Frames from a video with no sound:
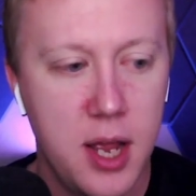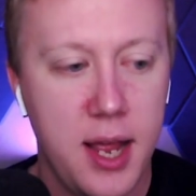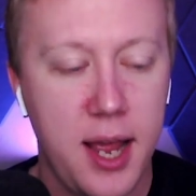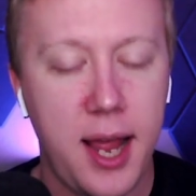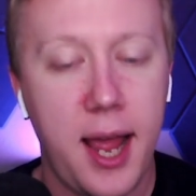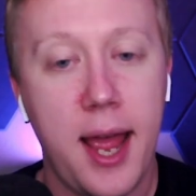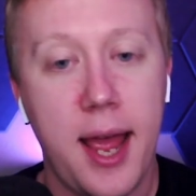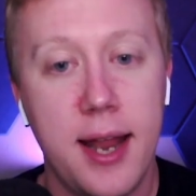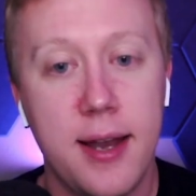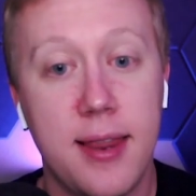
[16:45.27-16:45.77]

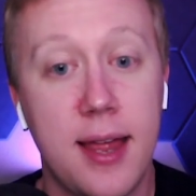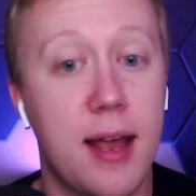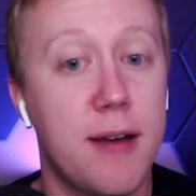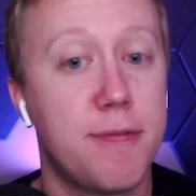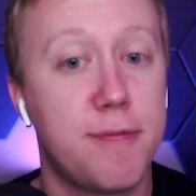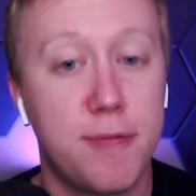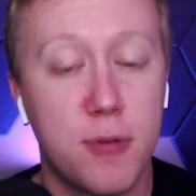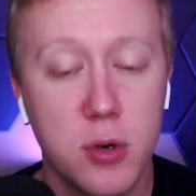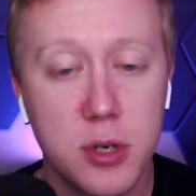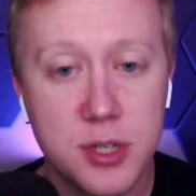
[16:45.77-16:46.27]
And that
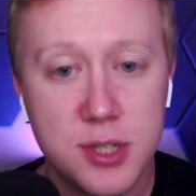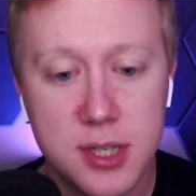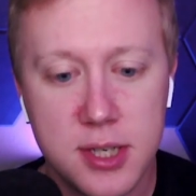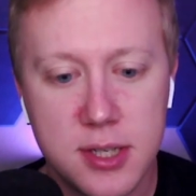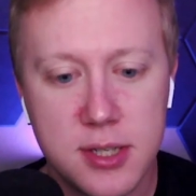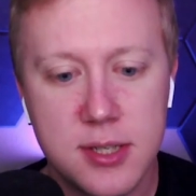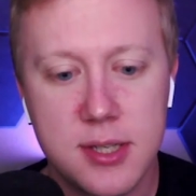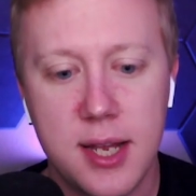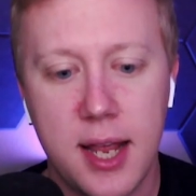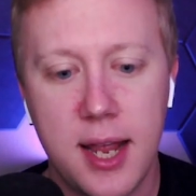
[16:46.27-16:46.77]

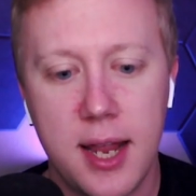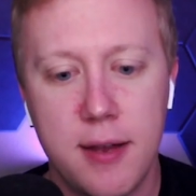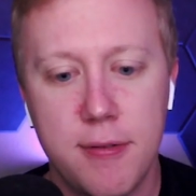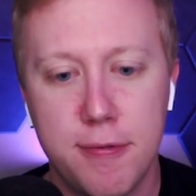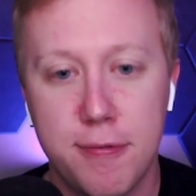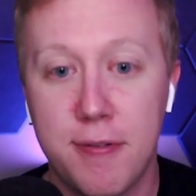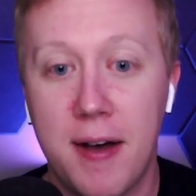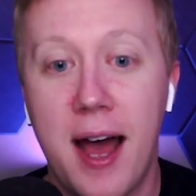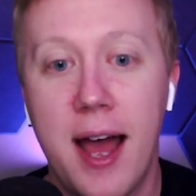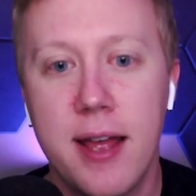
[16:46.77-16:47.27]
forces a
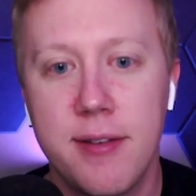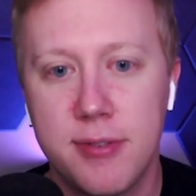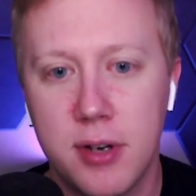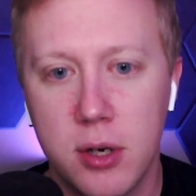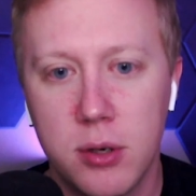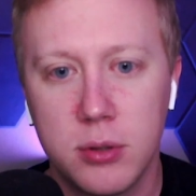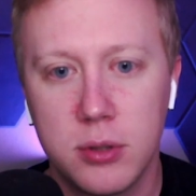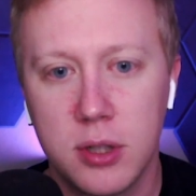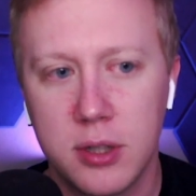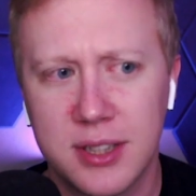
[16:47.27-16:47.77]
5
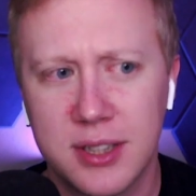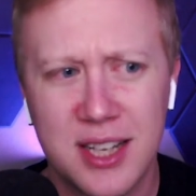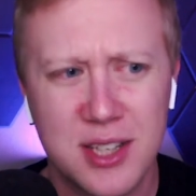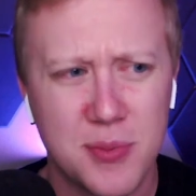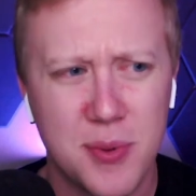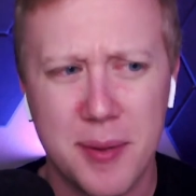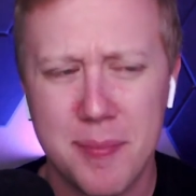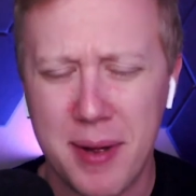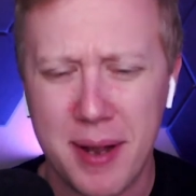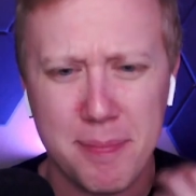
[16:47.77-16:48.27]
0 look. That's
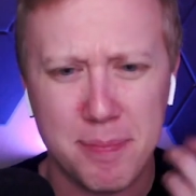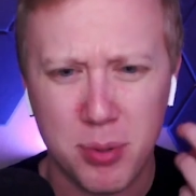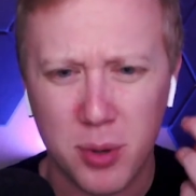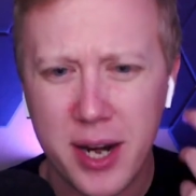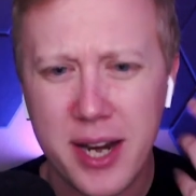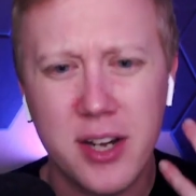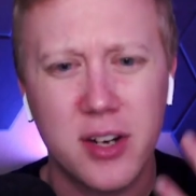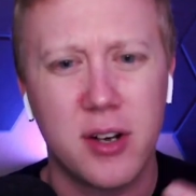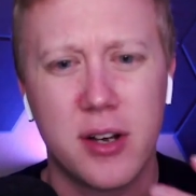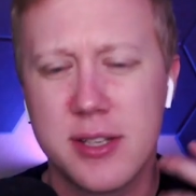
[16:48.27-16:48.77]
why my
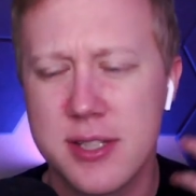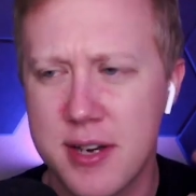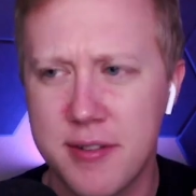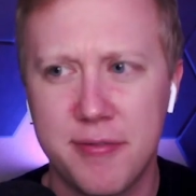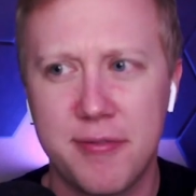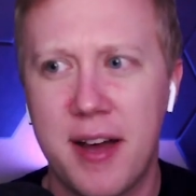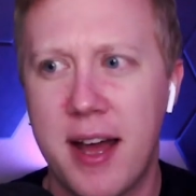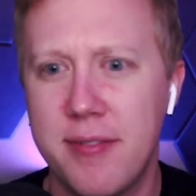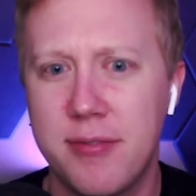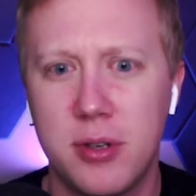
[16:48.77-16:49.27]
brain calls it a
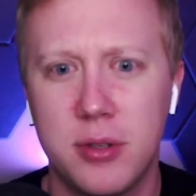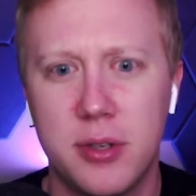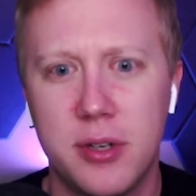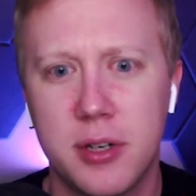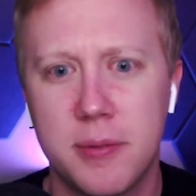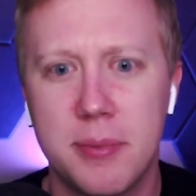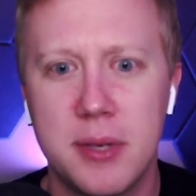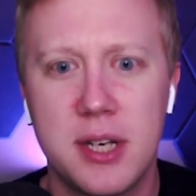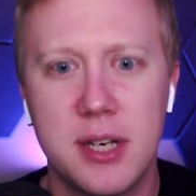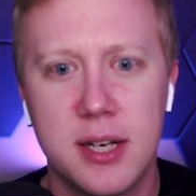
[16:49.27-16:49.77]
5 0
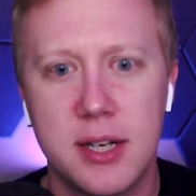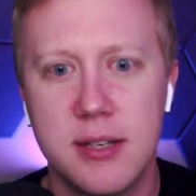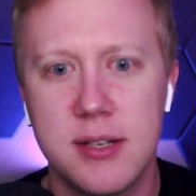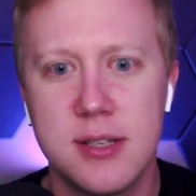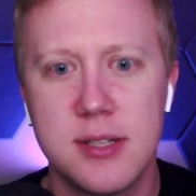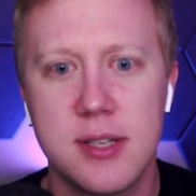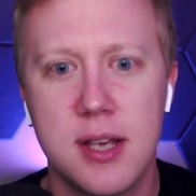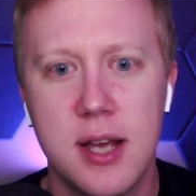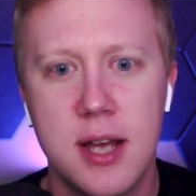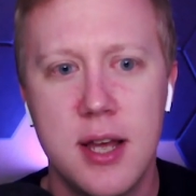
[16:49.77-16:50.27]
look
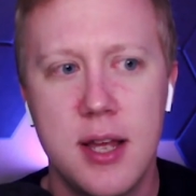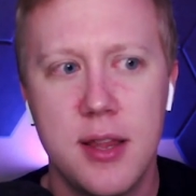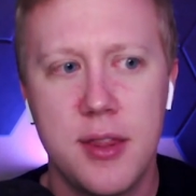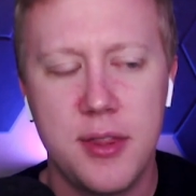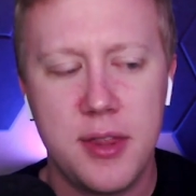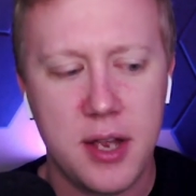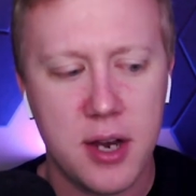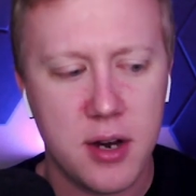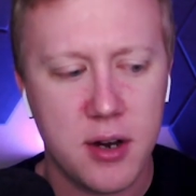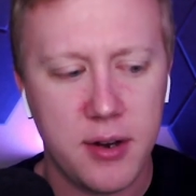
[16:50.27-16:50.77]
because
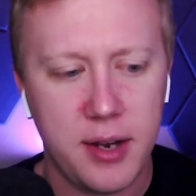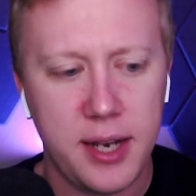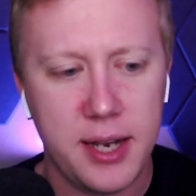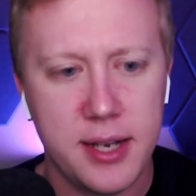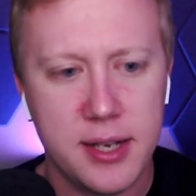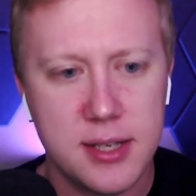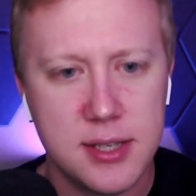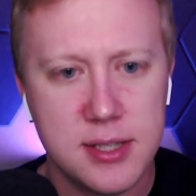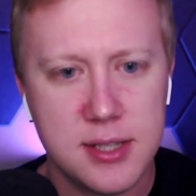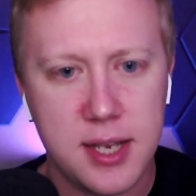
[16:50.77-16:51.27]
there
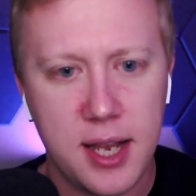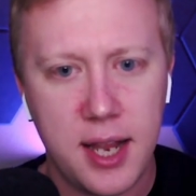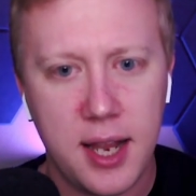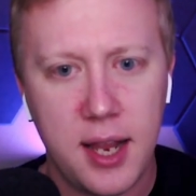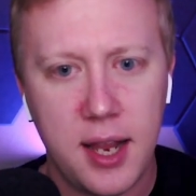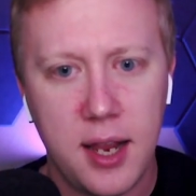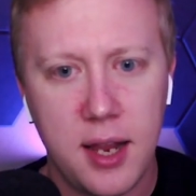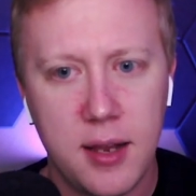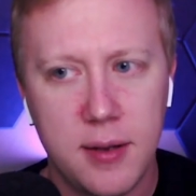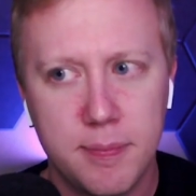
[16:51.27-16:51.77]
is
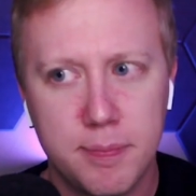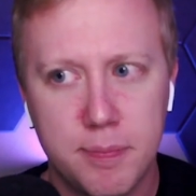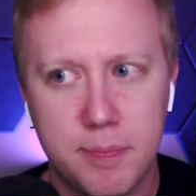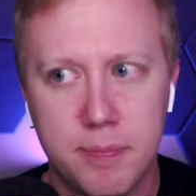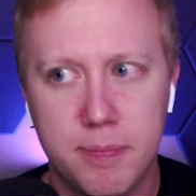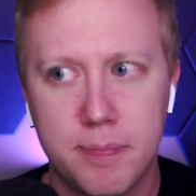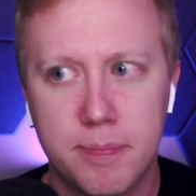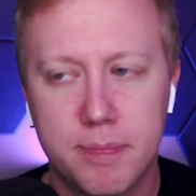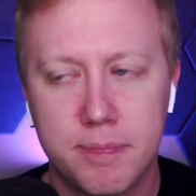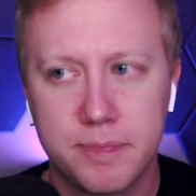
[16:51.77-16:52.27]
a
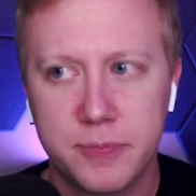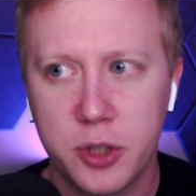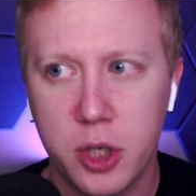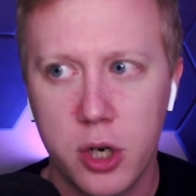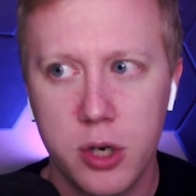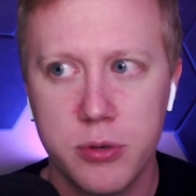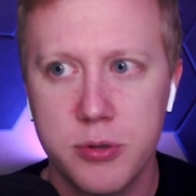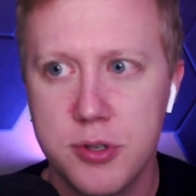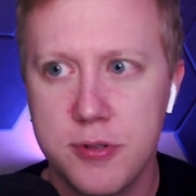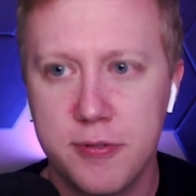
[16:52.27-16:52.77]

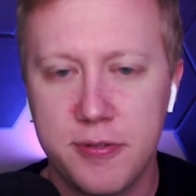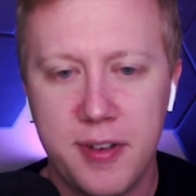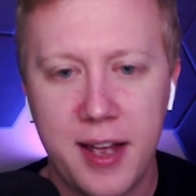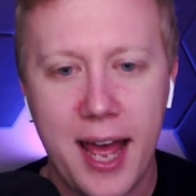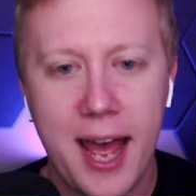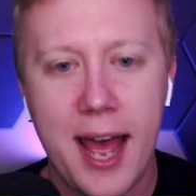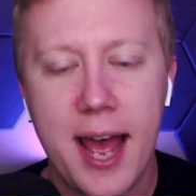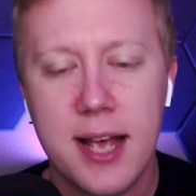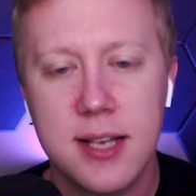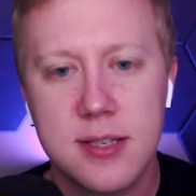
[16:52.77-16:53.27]
Coach
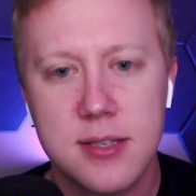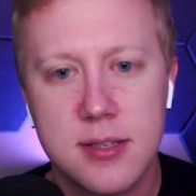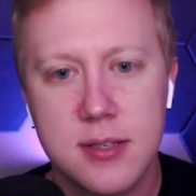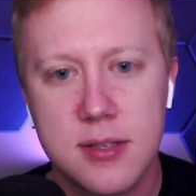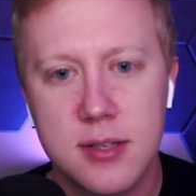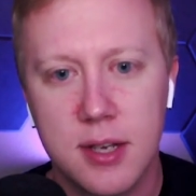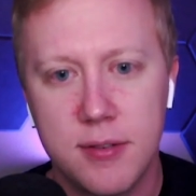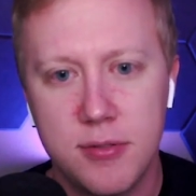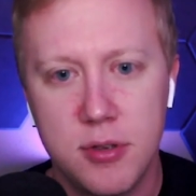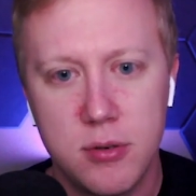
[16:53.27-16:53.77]
Vass,
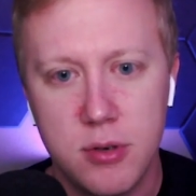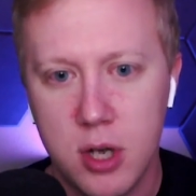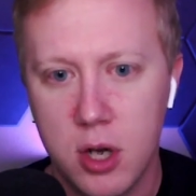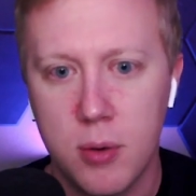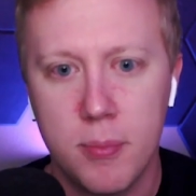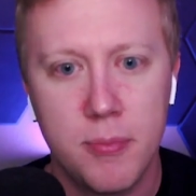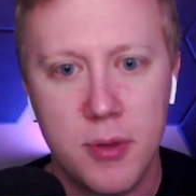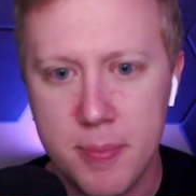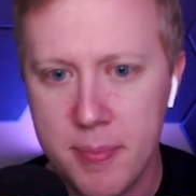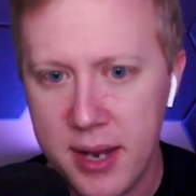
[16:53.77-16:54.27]
if you
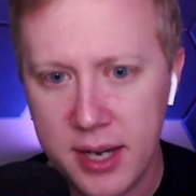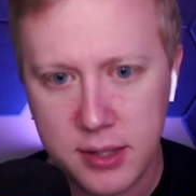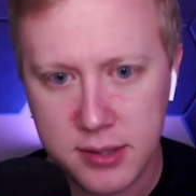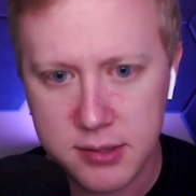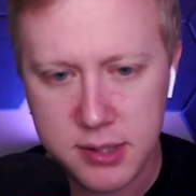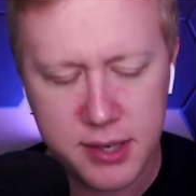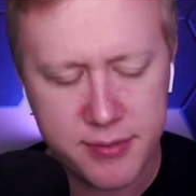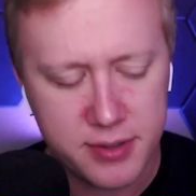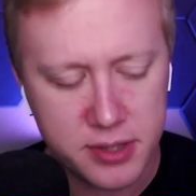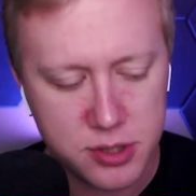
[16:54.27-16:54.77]
know the Make
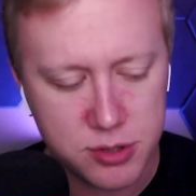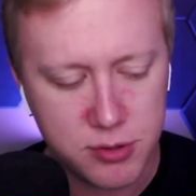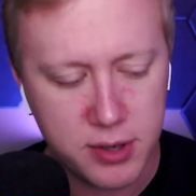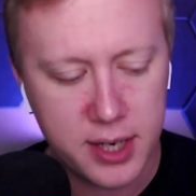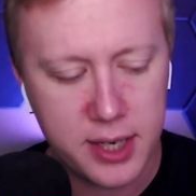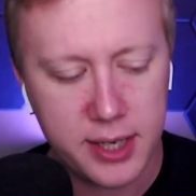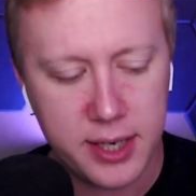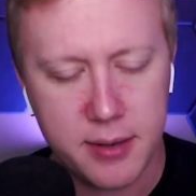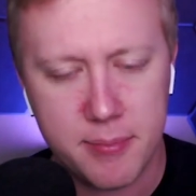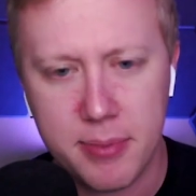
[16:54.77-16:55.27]
Defense Great
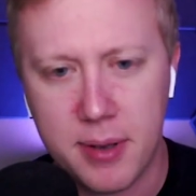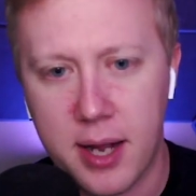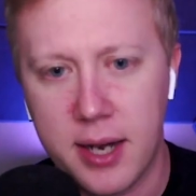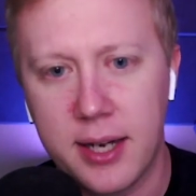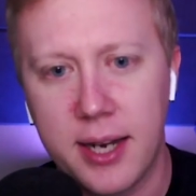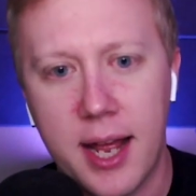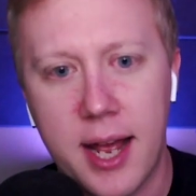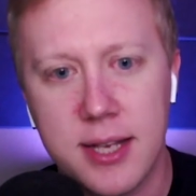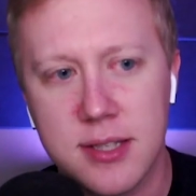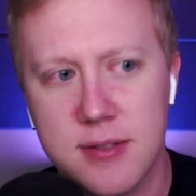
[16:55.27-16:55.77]
Again
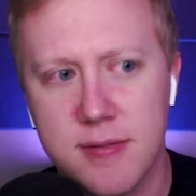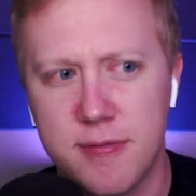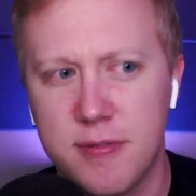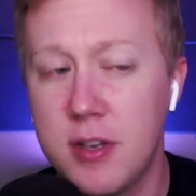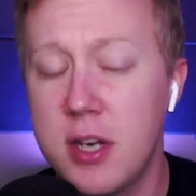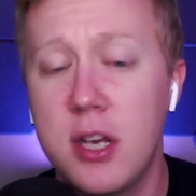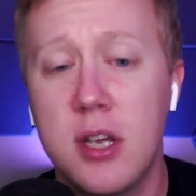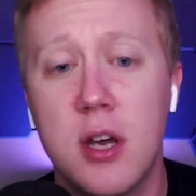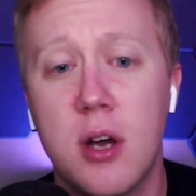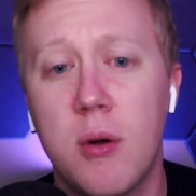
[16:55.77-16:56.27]
podcast
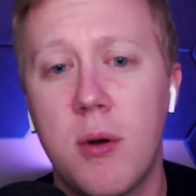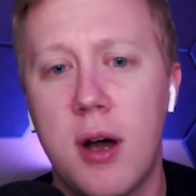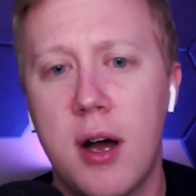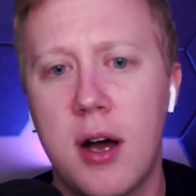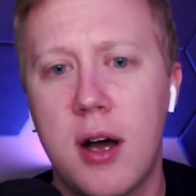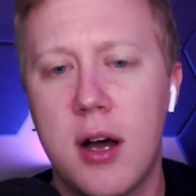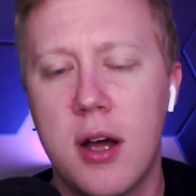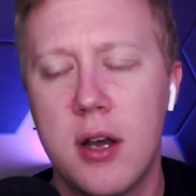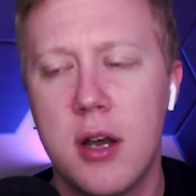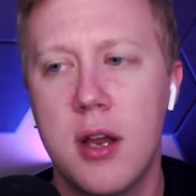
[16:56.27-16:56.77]
video
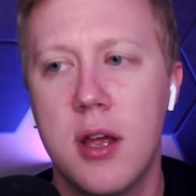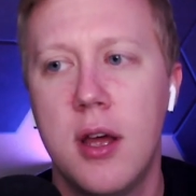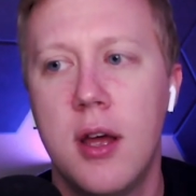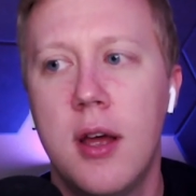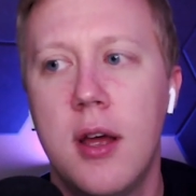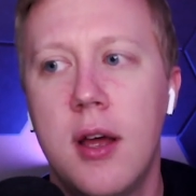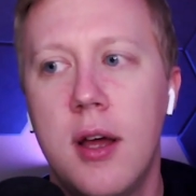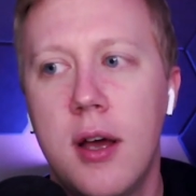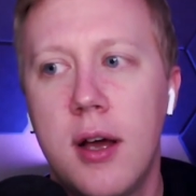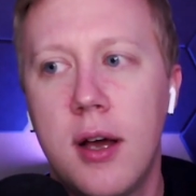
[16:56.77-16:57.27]
on
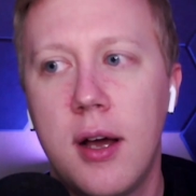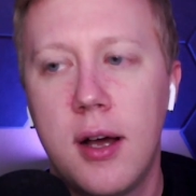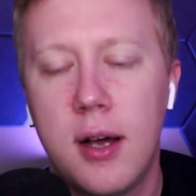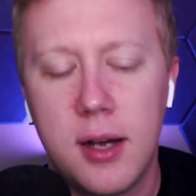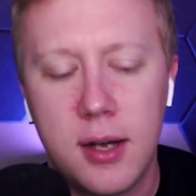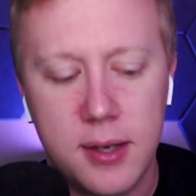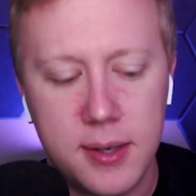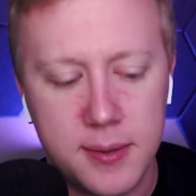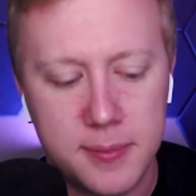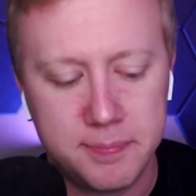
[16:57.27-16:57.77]

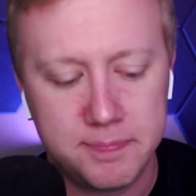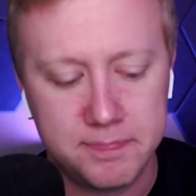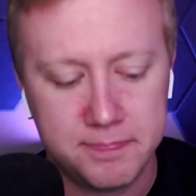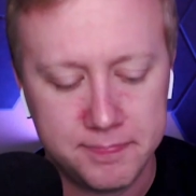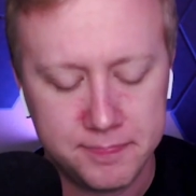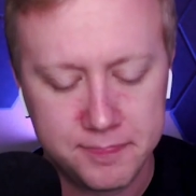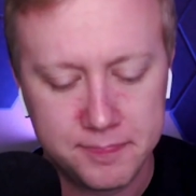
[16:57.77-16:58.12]
um,